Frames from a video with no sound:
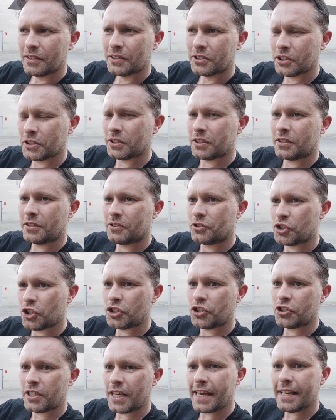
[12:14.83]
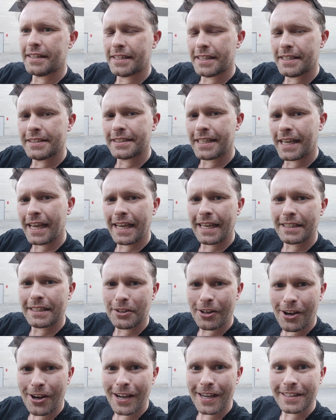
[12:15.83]
Just say these
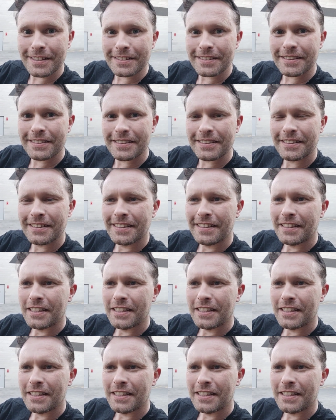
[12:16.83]
canned lines.